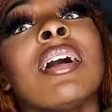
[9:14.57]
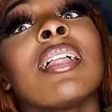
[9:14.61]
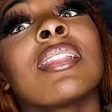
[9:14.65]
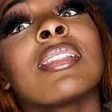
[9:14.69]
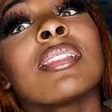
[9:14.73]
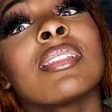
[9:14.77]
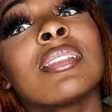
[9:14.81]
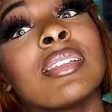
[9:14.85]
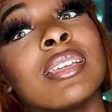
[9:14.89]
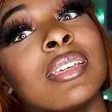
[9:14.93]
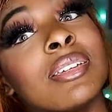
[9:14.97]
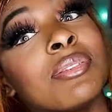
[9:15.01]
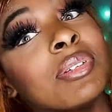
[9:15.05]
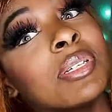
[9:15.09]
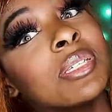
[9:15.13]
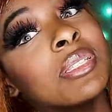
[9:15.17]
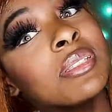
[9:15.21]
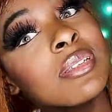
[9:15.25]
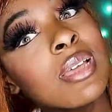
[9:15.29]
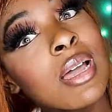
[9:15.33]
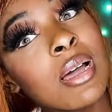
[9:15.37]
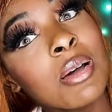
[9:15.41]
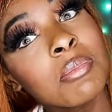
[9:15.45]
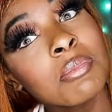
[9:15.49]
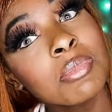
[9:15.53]
leave it
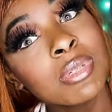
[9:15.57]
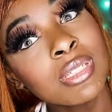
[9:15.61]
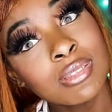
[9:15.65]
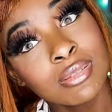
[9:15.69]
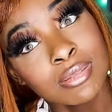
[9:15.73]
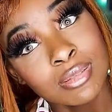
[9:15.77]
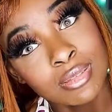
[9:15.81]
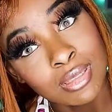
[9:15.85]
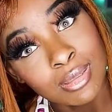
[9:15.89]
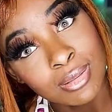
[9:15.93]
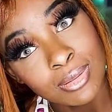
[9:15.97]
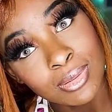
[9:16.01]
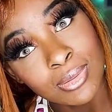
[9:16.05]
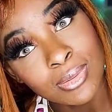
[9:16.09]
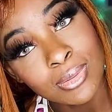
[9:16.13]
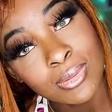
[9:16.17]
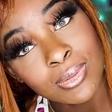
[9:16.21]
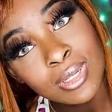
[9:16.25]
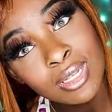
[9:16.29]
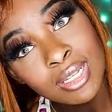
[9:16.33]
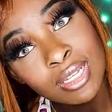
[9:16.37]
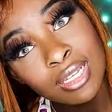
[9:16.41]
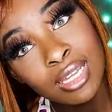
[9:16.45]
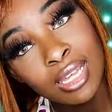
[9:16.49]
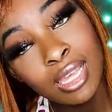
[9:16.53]
down
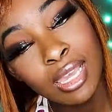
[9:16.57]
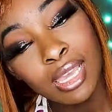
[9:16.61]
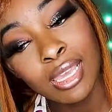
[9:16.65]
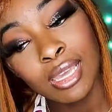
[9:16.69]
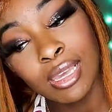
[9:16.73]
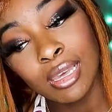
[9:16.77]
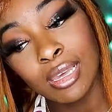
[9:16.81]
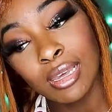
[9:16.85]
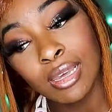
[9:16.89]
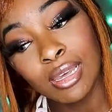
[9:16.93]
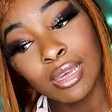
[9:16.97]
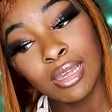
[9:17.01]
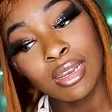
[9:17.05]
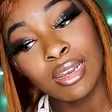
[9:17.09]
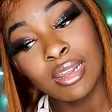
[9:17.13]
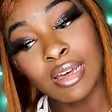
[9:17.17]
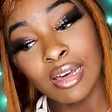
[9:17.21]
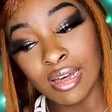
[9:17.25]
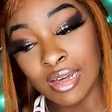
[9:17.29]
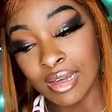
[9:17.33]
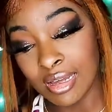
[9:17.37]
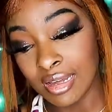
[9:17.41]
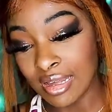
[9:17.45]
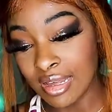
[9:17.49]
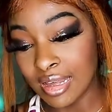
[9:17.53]
below and
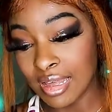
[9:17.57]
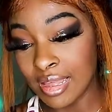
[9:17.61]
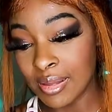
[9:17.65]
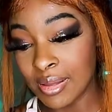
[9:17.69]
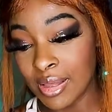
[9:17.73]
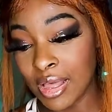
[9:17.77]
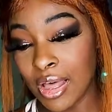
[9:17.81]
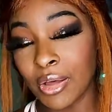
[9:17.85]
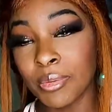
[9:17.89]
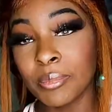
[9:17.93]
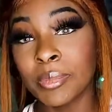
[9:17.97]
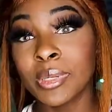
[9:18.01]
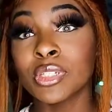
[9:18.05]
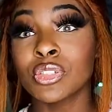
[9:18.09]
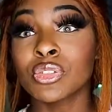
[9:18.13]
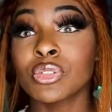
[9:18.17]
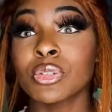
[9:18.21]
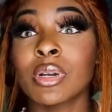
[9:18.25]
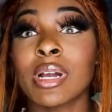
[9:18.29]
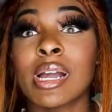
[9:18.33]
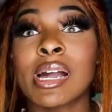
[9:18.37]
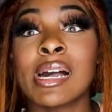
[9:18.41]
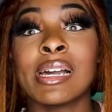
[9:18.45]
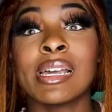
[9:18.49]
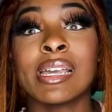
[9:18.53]
uh, I'll make
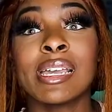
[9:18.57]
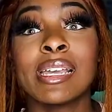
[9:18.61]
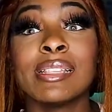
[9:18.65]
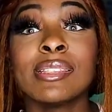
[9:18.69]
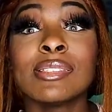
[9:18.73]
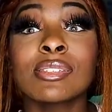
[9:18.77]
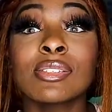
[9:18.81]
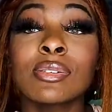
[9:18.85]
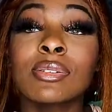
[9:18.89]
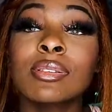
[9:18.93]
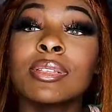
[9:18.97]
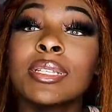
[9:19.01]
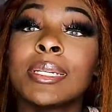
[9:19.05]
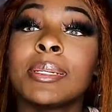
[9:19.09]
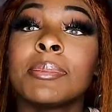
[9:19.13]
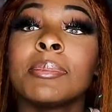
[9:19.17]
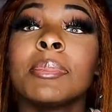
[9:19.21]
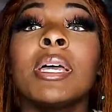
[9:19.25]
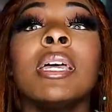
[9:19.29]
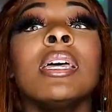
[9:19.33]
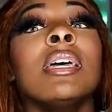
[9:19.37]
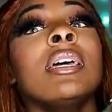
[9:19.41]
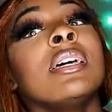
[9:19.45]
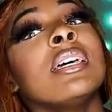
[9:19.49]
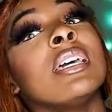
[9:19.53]
sure I answer them.
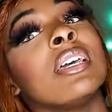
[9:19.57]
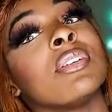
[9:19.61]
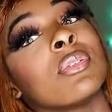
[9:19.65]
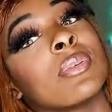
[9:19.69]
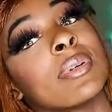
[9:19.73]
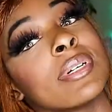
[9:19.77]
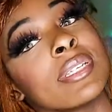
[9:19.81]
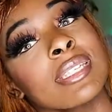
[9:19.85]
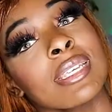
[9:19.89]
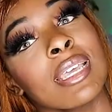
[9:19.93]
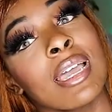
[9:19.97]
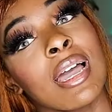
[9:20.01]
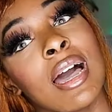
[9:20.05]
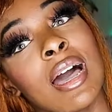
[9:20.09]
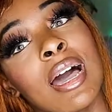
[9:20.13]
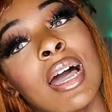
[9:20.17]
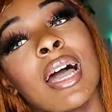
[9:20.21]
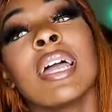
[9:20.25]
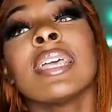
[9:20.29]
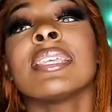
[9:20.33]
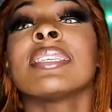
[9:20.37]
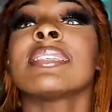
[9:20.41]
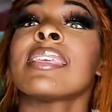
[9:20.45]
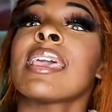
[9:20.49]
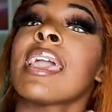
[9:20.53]
If you want to say
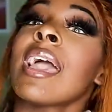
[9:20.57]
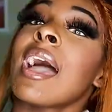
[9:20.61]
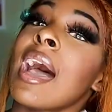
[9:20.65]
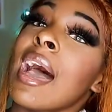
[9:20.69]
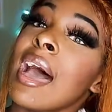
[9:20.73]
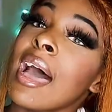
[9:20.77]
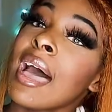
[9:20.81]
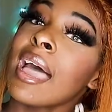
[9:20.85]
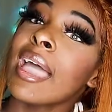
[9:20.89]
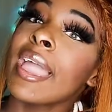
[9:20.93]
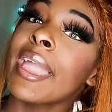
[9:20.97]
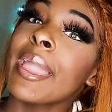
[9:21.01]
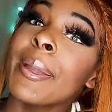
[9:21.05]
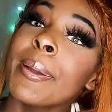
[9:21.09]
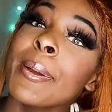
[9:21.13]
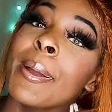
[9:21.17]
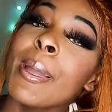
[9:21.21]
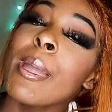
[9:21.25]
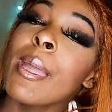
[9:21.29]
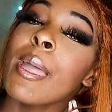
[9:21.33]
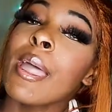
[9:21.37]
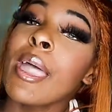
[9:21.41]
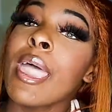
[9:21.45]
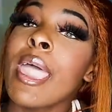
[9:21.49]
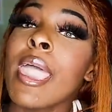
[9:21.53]
hi, say hi.
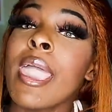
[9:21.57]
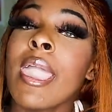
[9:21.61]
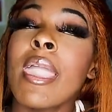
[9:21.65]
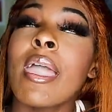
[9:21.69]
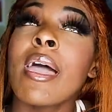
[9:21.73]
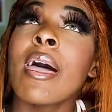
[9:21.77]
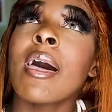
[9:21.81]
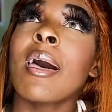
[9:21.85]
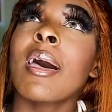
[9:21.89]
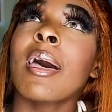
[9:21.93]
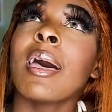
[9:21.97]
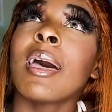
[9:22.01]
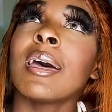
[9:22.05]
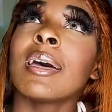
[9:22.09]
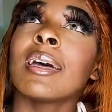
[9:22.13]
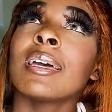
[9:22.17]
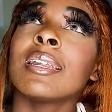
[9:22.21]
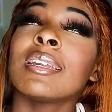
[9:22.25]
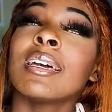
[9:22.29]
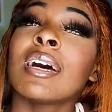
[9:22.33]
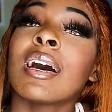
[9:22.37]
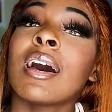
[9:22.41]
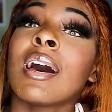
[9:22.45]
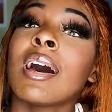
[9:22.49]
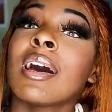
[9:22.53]

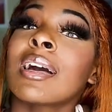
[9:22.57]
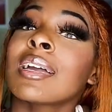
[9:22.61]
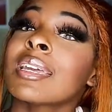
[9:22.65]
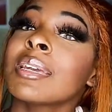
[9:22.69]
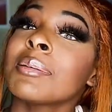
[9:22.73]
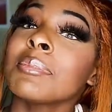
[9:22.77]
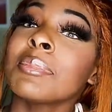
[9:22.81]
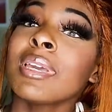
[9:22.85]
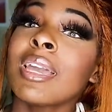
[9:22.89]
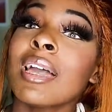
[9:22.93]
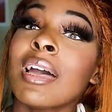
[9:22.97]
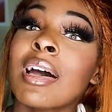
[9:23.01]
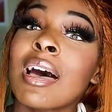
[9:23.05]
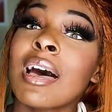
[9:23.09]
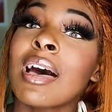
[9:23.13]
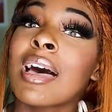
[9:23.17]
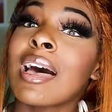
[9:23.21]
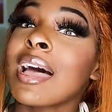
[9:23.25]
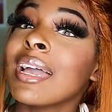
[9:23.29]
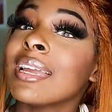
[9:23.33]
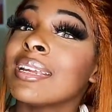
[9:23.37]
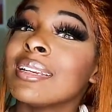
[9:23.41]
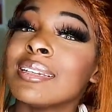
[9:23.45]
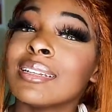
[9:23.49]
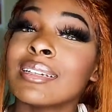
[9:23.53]
And uh, give me
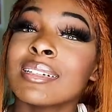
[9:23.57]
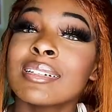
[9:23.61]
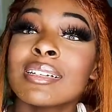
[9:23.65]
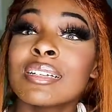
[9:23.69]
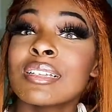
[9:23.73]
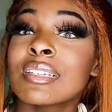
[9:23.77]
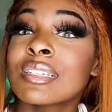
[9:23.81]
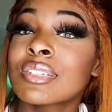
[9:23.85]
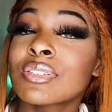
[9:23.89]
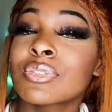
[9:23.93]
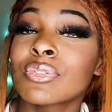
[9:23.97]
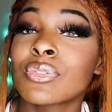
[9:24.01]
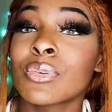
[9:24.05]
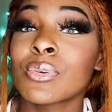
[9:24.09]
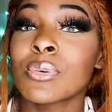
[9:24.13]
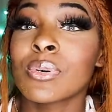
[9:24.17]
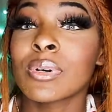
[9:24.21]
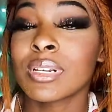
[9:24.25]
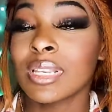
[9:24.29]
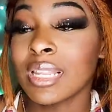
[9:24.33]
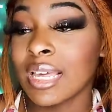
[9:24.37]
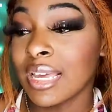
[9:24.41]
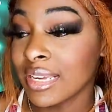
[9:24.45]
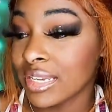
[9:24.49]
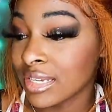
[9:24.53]
ideas
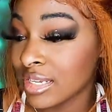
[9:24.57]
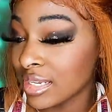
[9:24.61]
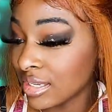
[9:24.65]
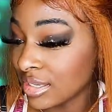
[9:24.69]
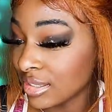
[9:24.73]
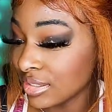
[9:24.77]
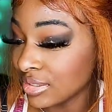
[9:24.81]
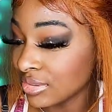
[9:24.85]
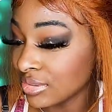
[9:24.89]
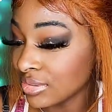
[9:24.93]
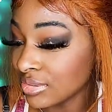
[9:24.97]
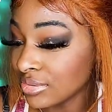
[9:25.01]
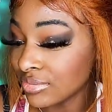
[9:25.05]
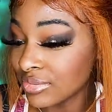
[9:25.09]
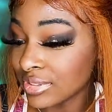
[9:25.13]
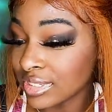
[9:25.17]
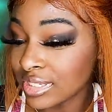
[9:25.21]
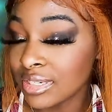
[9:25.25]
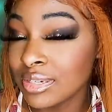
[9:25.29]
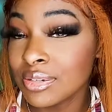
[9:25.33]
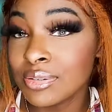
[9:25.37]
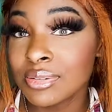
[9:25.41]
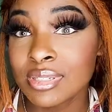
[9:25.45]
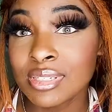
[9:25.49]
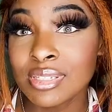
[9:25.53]
for like new
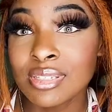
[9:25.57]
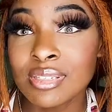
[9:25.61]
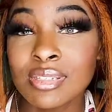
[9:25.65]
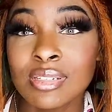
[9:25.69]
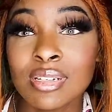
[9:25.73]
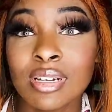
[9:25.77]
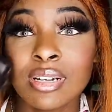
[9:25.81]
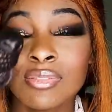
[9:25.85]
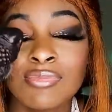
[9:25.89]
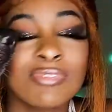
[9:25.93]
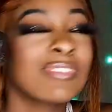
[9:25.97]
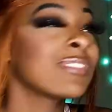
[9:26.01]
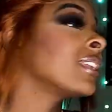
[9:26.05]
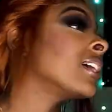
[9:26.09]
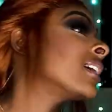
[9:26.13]
videos and stuff.